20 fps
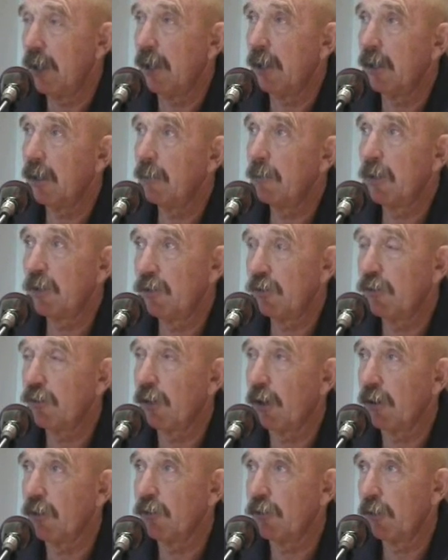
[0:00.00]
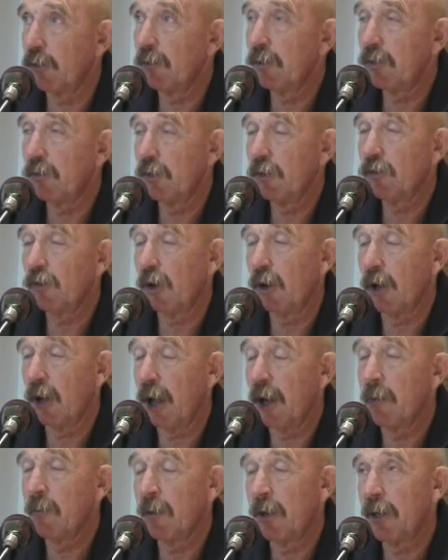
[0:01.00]
Uh, but to start service, there's a
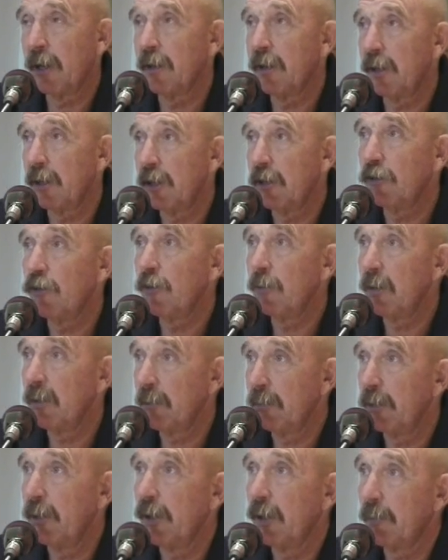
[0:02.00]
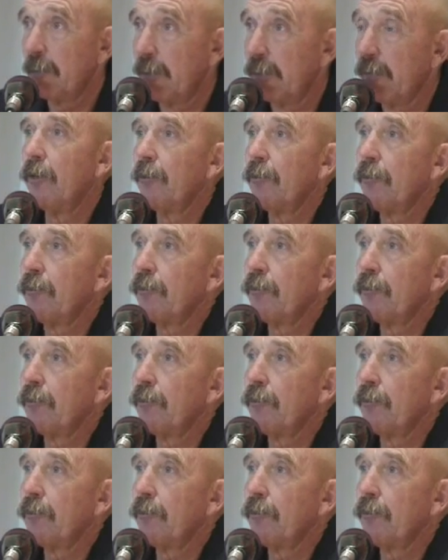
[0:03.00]
lot of money that needs to be put up at the